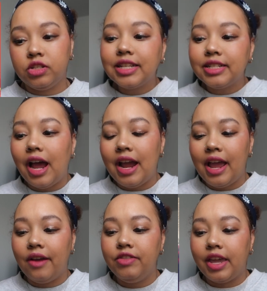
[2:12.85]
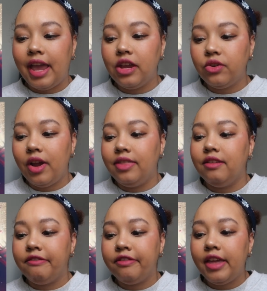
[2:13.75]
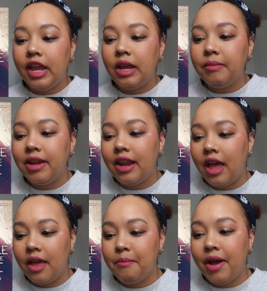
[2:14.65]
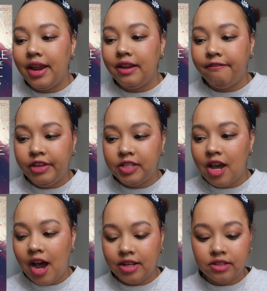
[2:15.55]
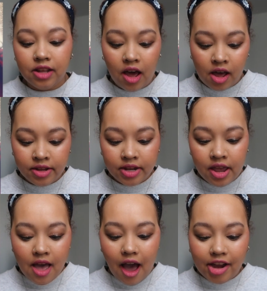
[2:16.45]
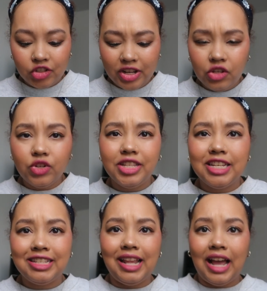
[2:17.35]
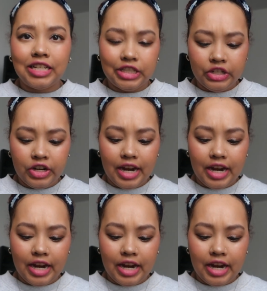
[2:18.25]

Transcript: Next, I have The Candle and the Flame by Nafisa Azad. I tried to read this last year,